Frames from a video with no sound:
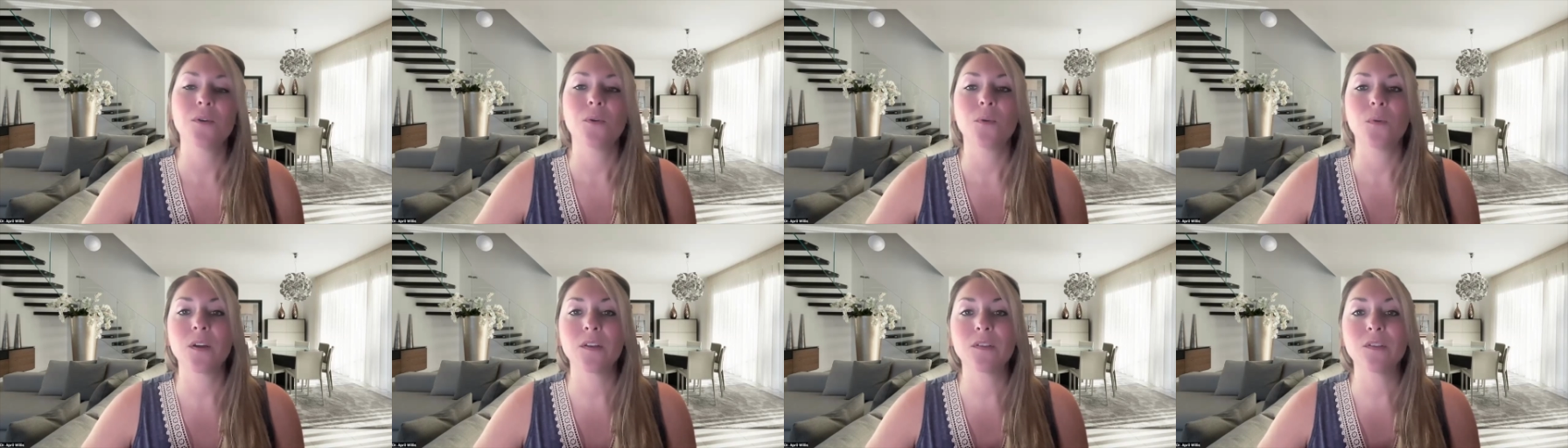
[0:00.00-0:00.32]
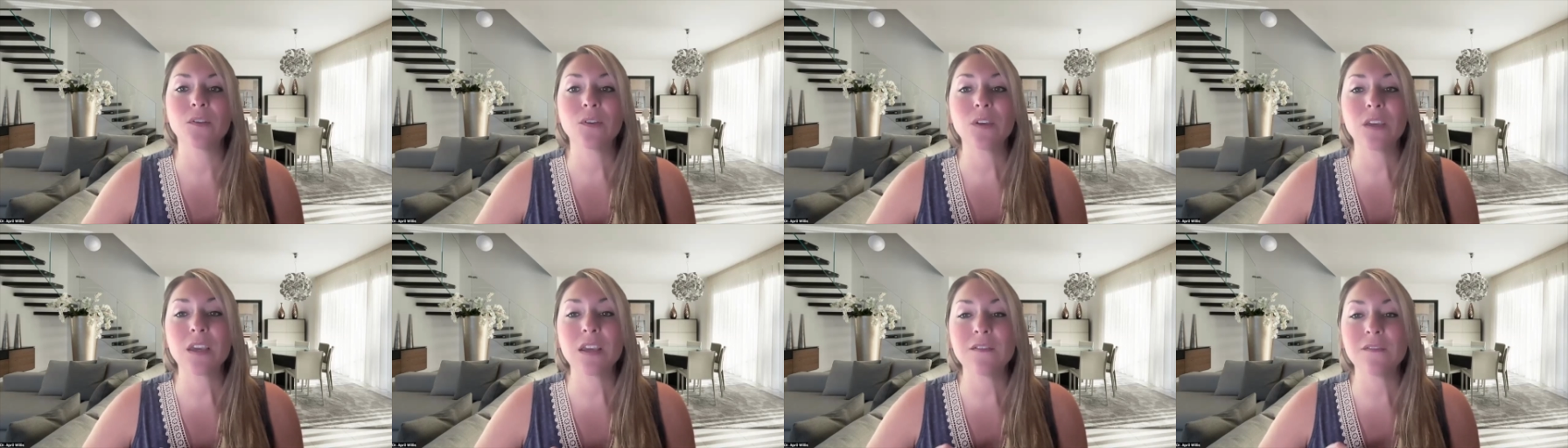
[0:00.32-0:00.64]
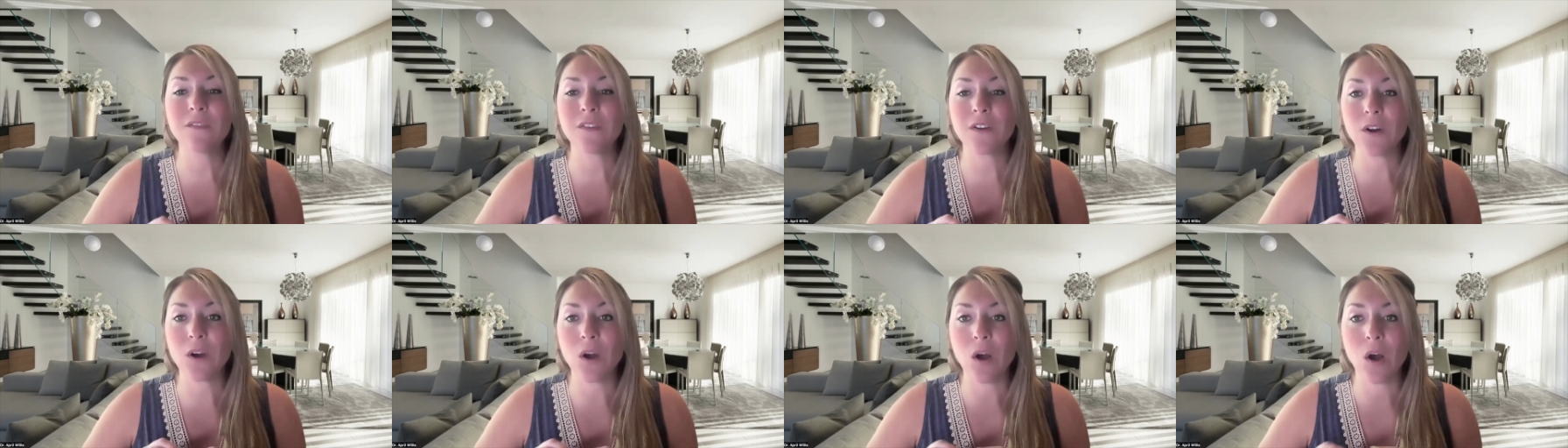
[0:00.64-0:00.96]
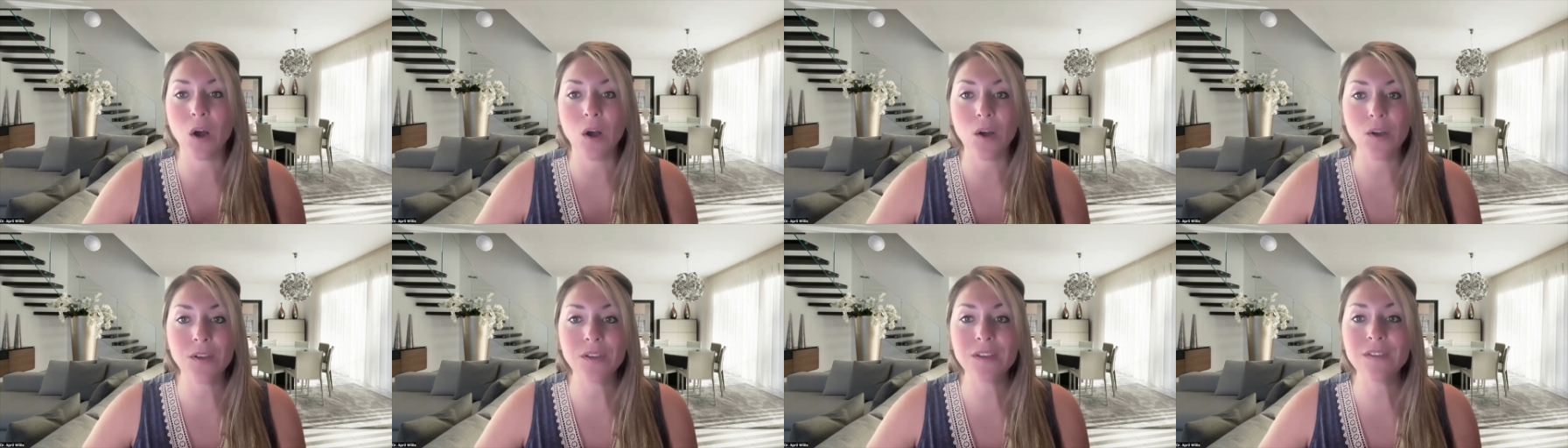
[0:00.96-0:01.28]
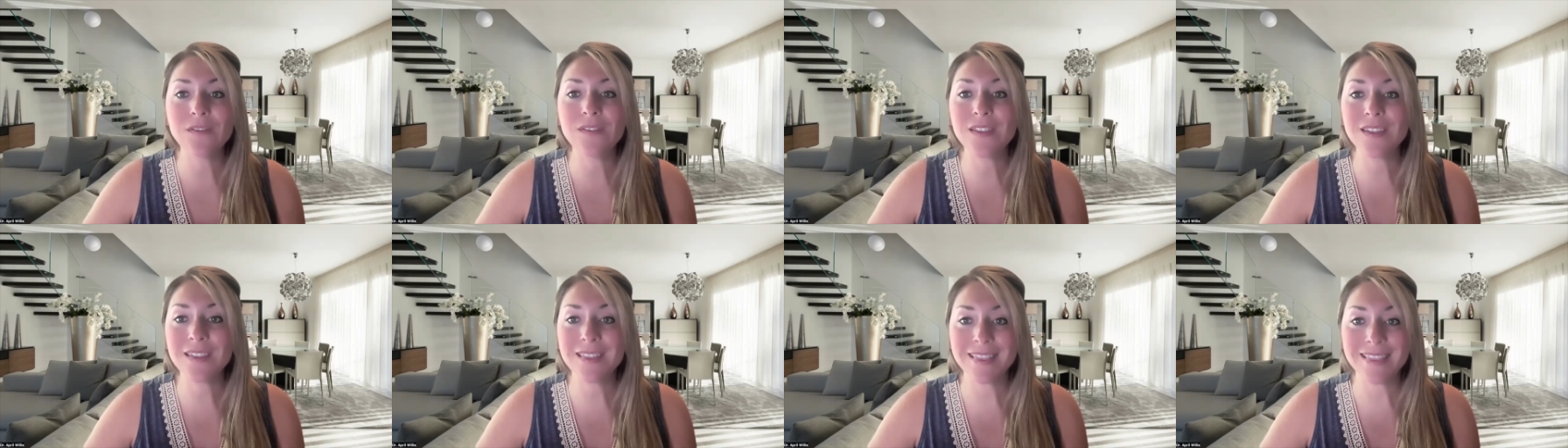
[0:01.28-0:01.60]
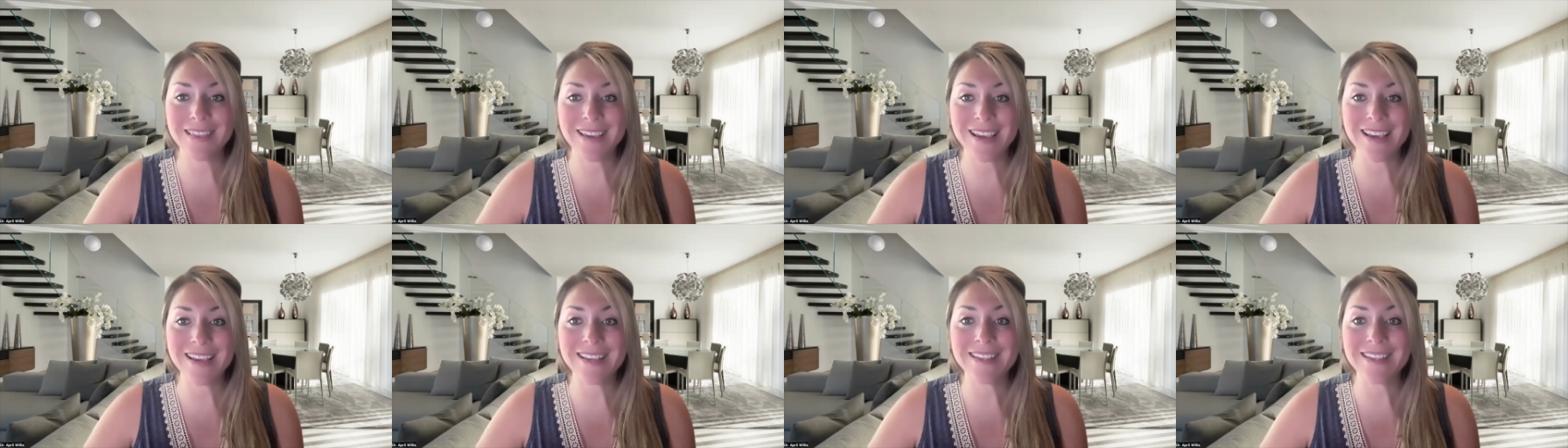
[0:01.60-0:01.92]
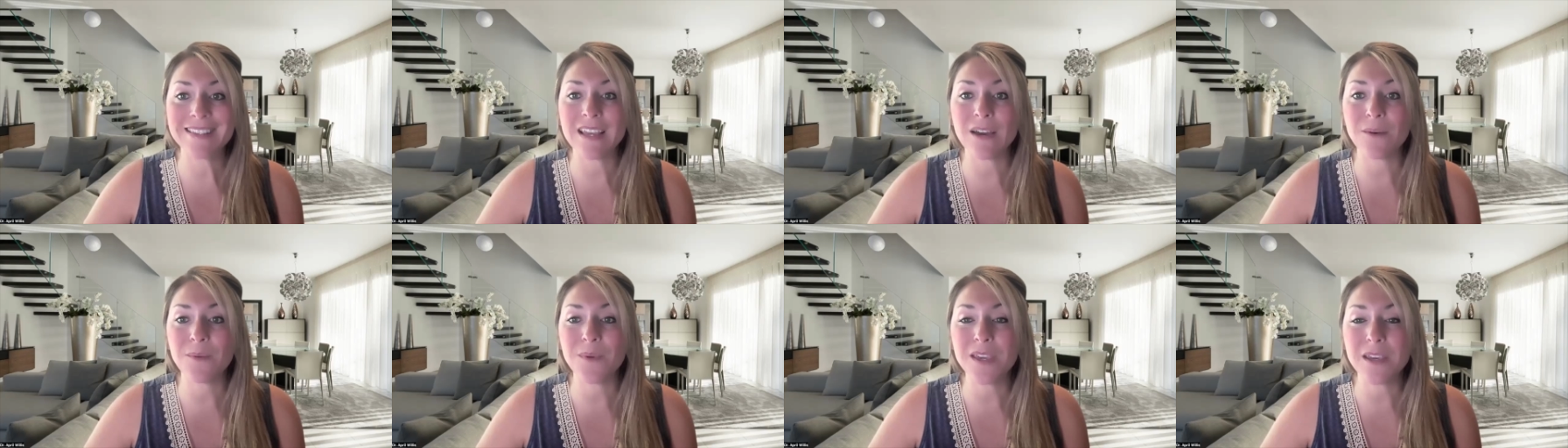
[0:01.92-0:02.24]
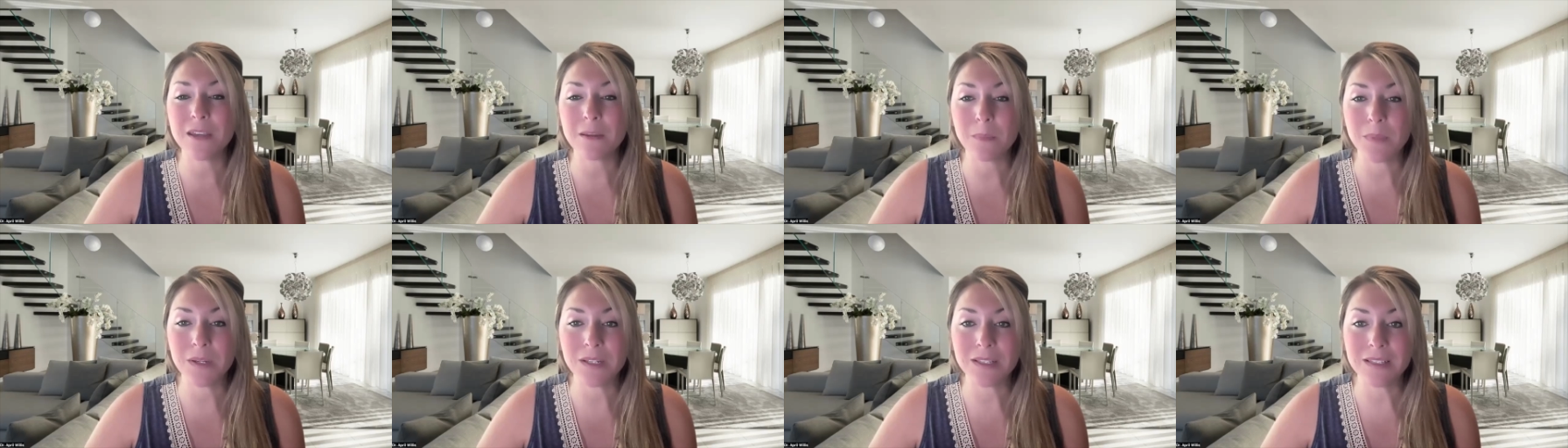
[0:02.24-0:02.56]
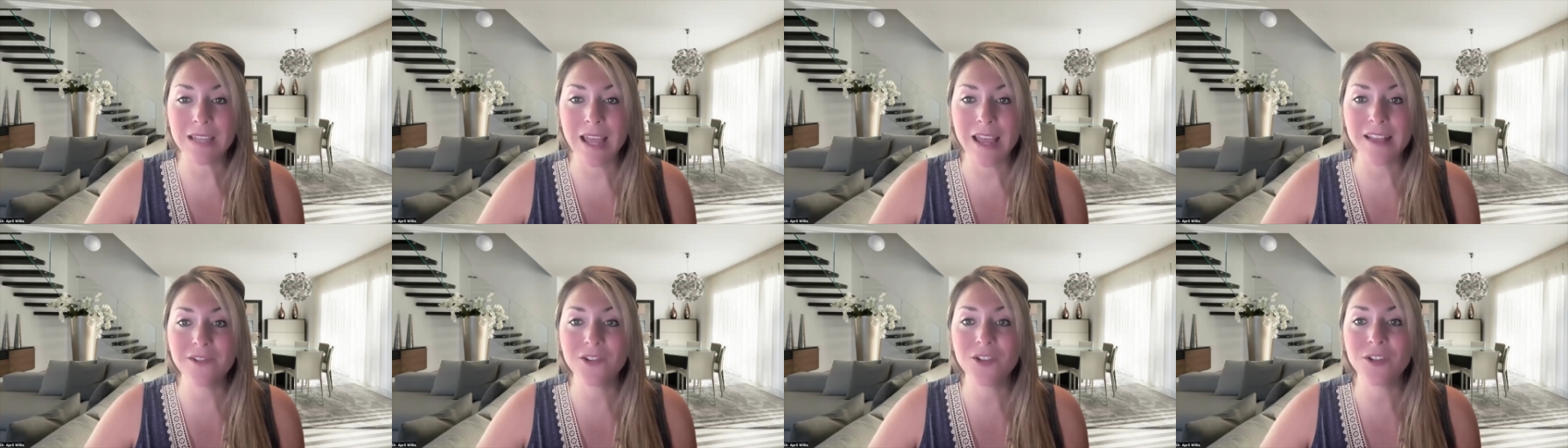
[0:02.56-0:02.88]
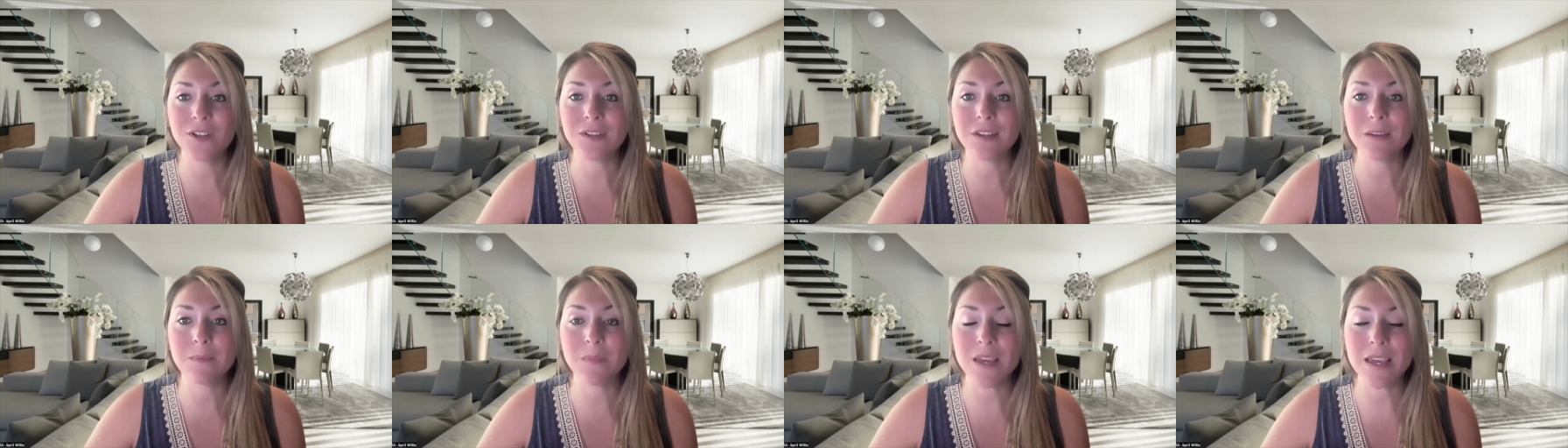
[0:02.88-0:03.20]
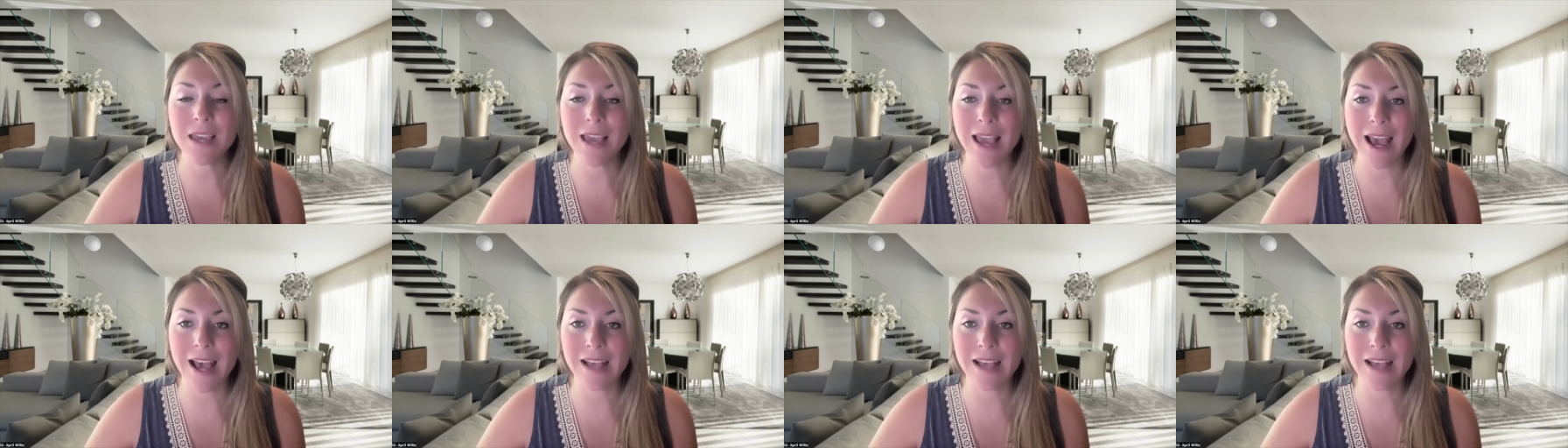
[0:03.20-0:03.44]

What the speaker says: We're looking for all of the things that we could potentially be